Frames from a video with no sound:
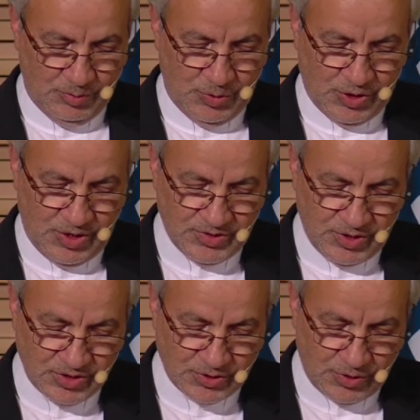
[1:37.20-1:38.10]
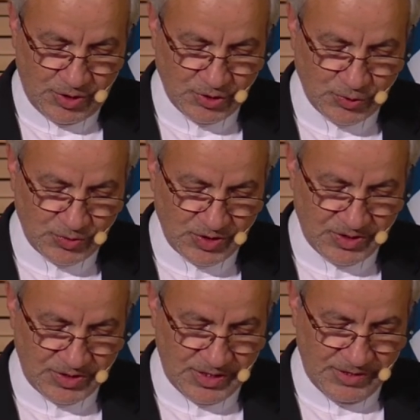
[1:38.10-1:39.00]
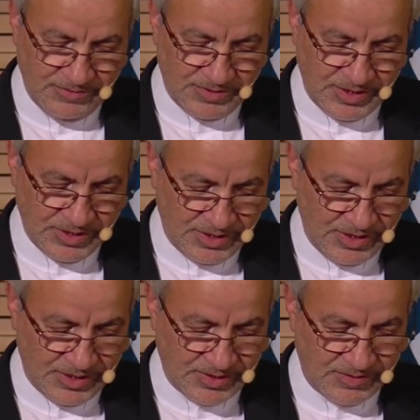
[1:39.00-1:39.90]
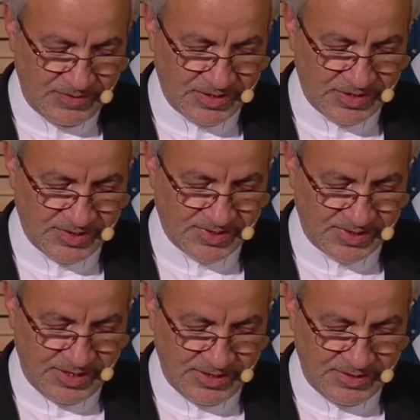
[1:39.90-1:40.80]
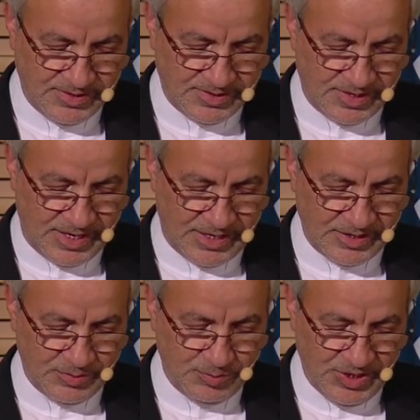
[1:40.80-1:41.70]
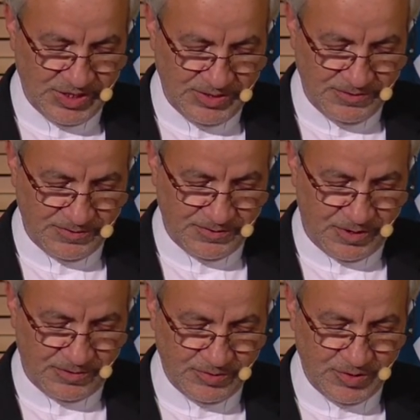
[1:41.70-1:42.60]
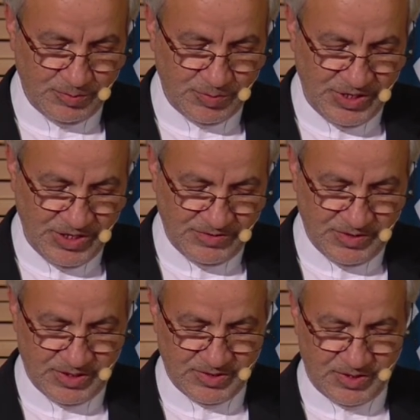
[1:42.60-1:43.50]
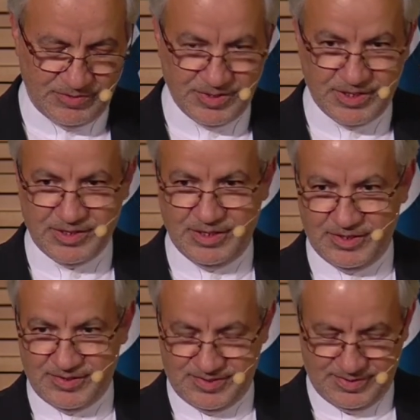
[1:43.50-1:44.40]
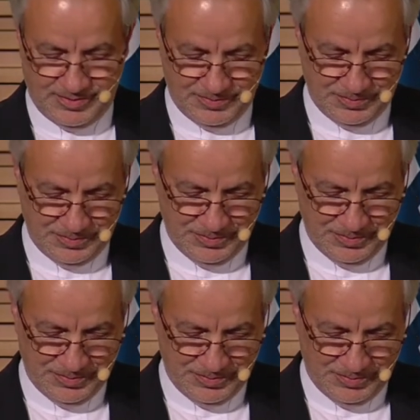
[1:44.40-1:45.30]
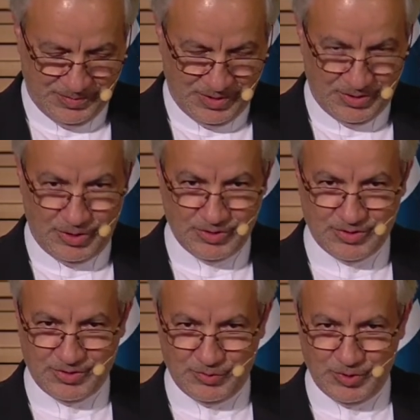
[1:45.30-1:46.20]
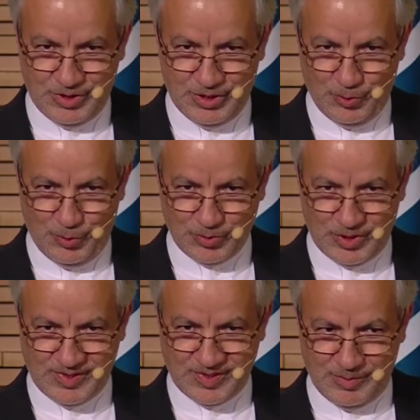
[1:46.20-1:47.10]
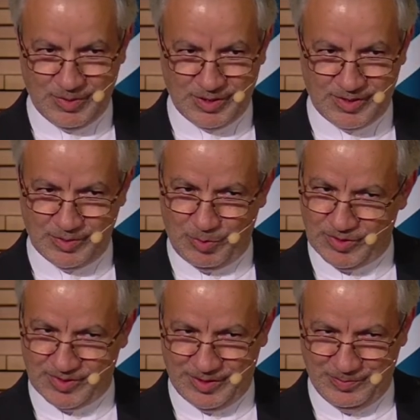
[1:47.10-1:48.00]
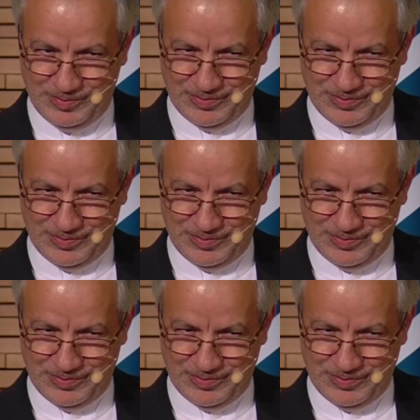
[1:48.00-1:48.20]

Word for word: Because I tried to read every text with the sense and belief of the believers of that text. Not reading Old Testament as a Muslim,